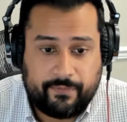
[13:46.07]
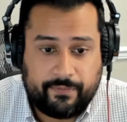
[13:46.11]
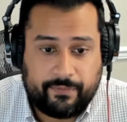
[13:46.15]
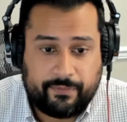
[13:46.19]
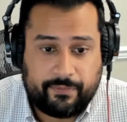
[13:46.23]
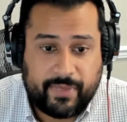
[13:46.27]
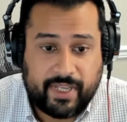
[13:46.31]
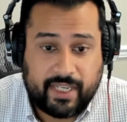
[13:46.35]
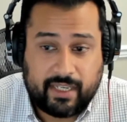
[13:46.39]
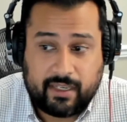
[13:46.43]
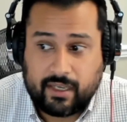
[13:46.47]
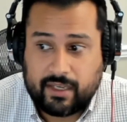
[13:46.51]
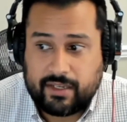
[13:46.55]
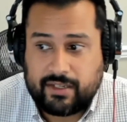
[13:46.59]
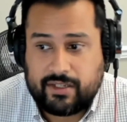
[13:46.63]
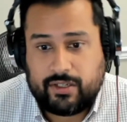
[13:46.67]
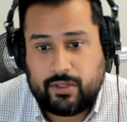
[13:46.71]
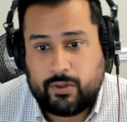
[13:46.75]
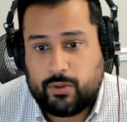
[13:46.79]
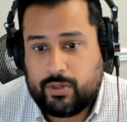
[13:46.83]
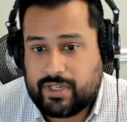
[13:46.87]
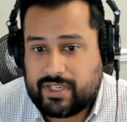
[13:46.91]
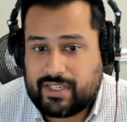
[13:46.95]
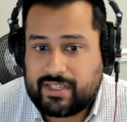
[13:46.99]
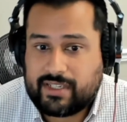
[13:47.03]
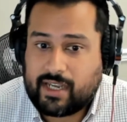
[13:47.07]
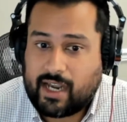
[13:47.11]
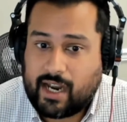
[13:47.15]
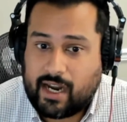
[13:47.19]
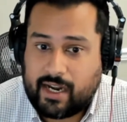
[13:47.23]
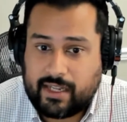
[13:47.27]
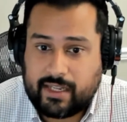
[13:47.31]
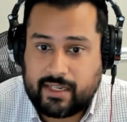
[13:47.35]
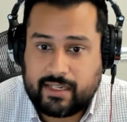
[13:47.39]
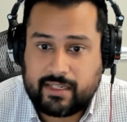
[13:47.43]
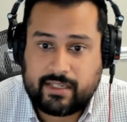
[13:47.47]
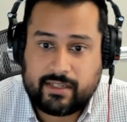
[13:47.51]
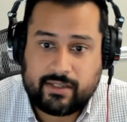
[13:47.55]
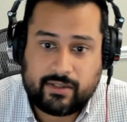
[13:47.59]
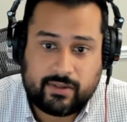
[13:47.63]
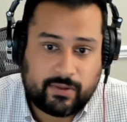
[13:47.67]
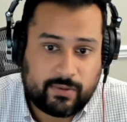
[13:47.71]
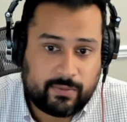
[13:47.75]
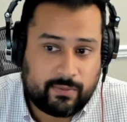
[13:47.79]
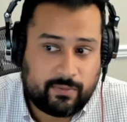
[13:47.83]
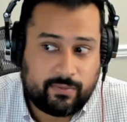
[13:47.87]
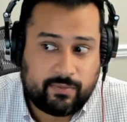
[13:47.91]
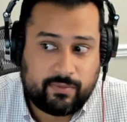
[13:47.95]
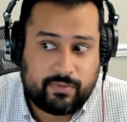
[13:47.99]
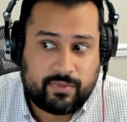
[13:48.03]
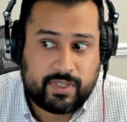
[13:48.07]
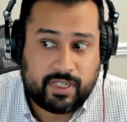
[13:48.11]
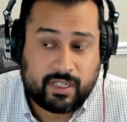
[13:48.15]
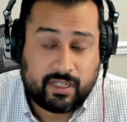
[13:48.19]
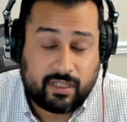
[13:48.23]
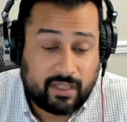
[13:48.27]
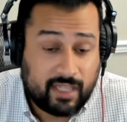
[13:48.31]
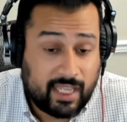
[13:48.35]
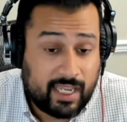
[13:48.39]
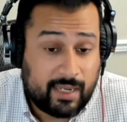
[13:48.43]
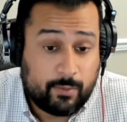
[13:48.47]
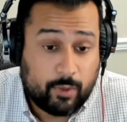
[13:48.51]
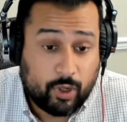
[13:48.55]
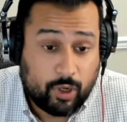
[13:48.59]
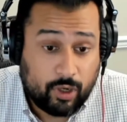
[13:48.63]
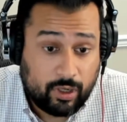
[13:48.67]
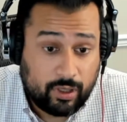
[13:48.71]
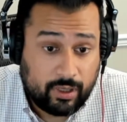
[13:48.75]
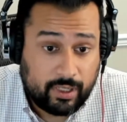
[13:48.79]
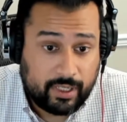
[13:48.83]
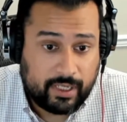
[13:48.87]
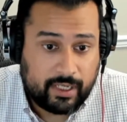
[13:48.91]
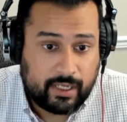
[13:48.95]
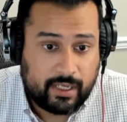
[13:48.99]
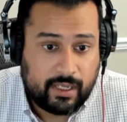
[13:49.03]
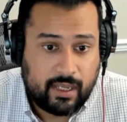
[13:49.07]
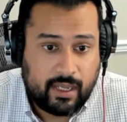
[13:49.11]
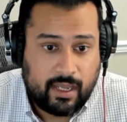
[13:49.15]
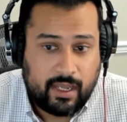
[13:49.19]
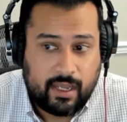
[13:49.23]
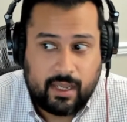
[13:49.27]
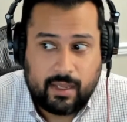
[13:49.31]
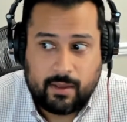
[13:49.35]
because you decided to claim early